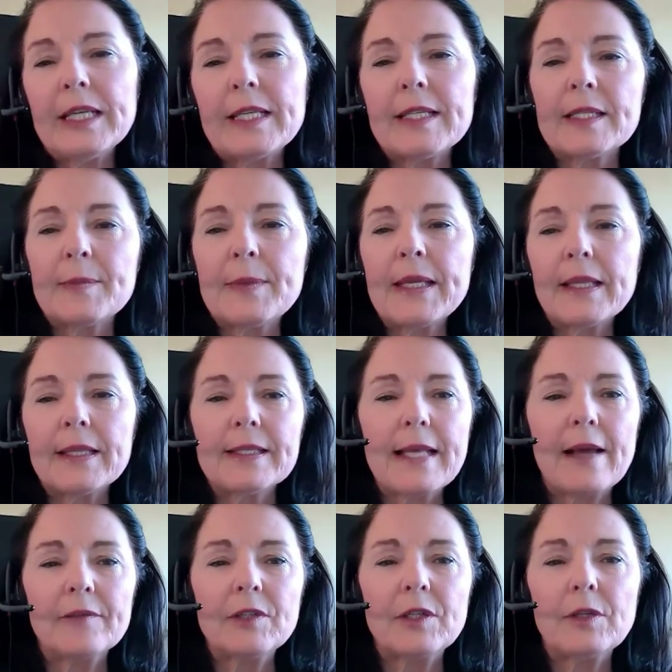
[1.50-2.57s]
to speak this
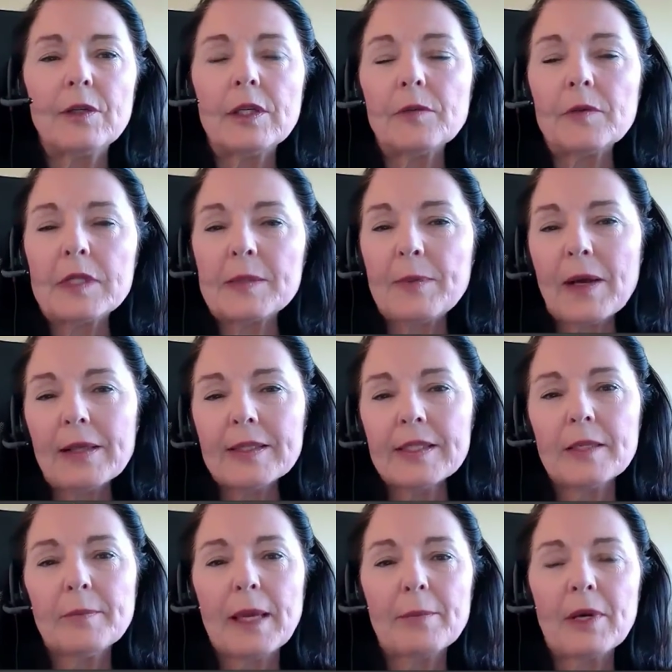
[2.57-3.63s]
afternoon in response to
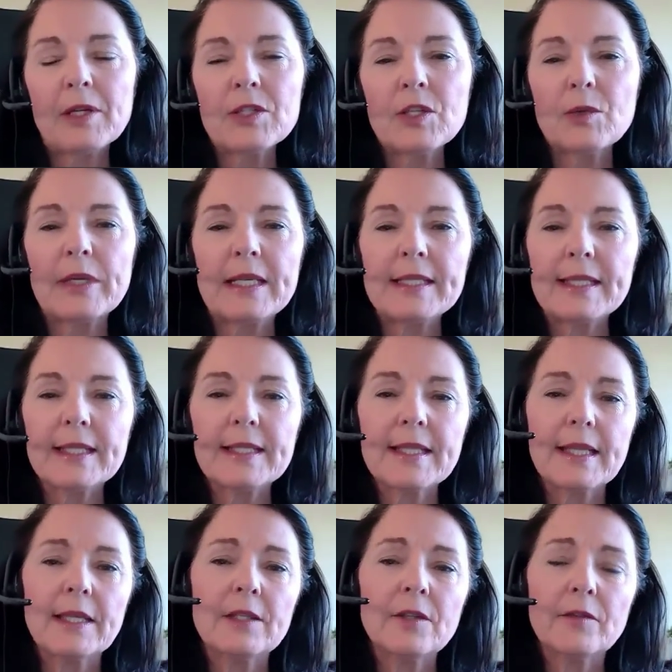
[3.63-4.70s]
my March 26th
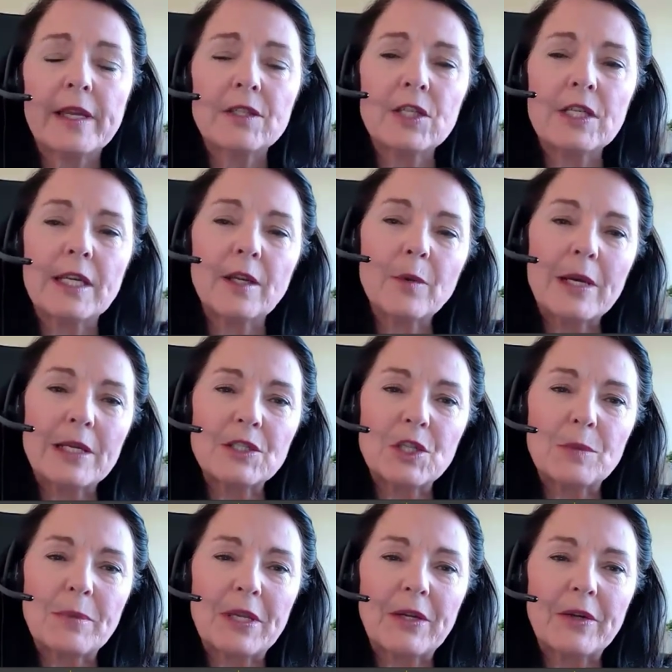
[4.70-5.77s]
intervention and question
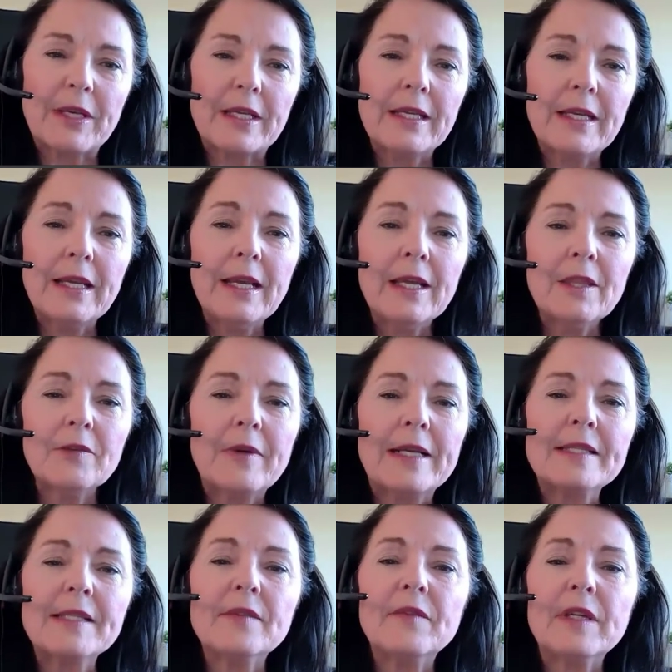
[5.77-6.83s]
period. The rights
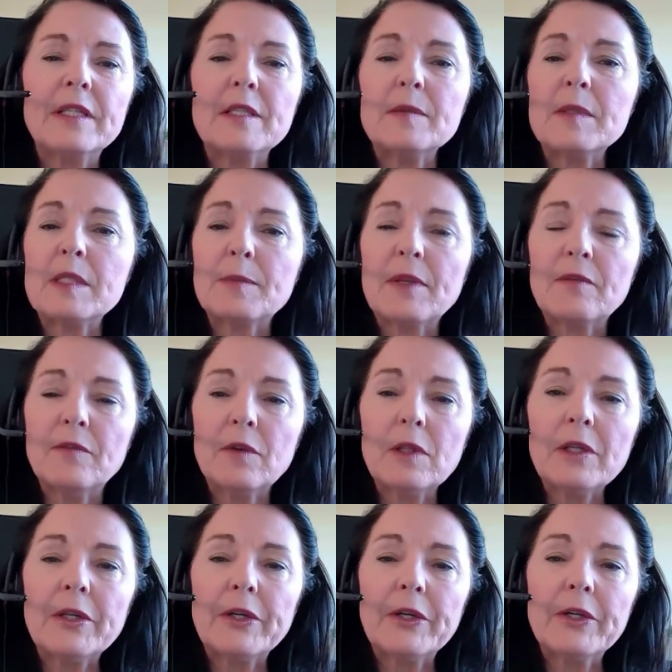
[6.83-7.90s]
of victims to be fully
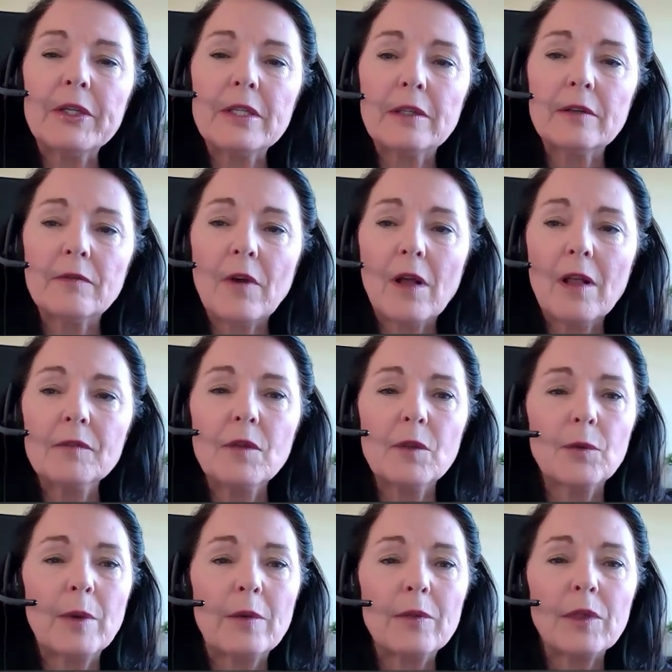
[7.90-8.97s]
heard and involved
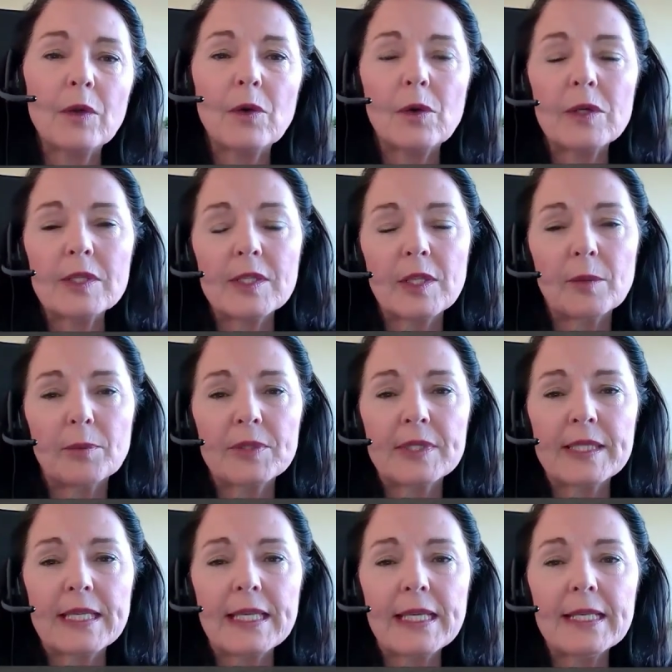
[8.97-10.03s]
throughout the course of their
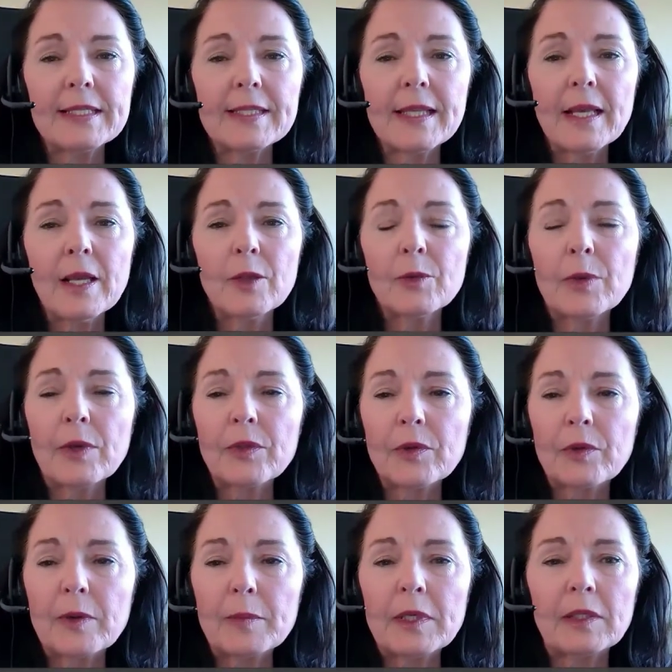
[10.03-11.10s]
proceedings, throughout the
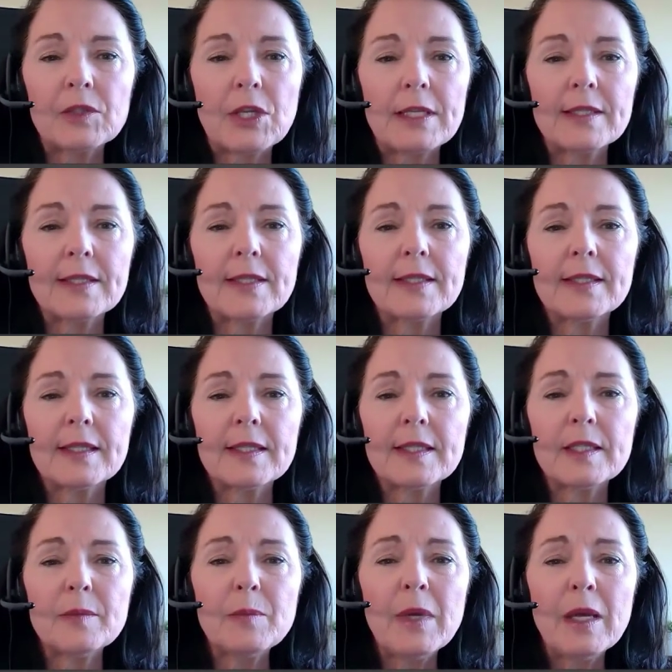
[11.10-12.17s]
criminal justice
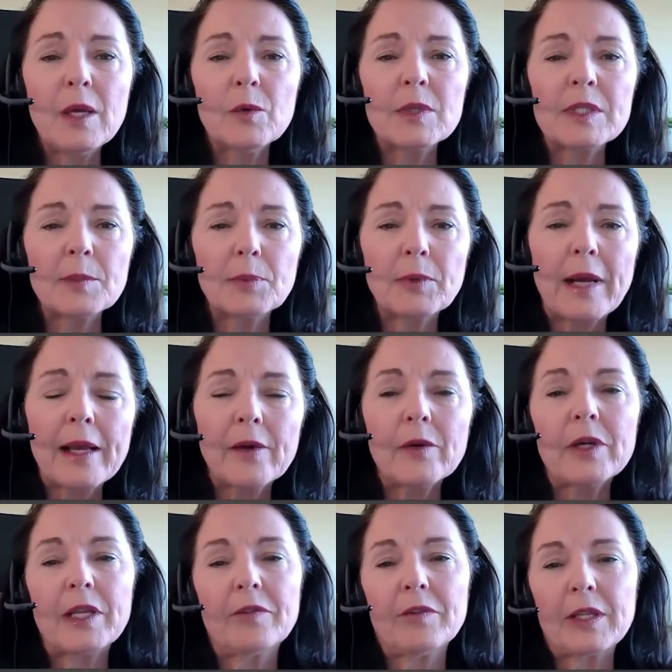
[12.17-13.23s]
system, was a
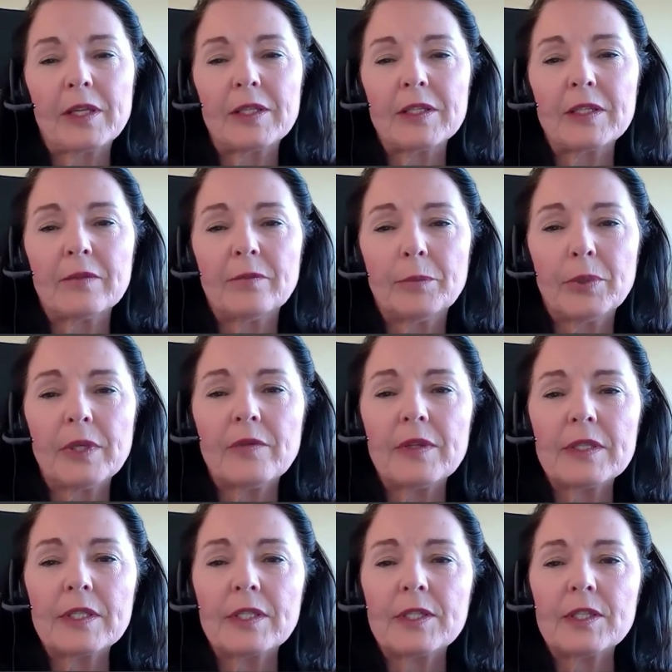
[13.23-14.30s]
priority for the previous
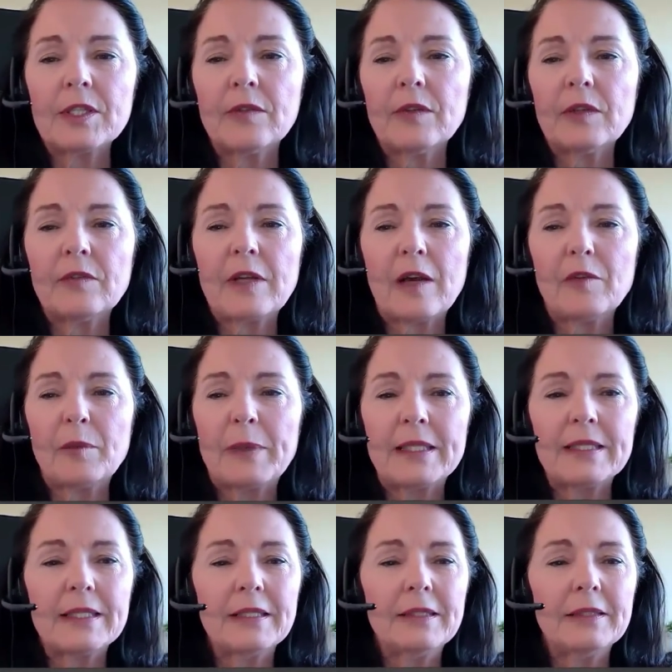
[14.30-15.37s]
Conservative government.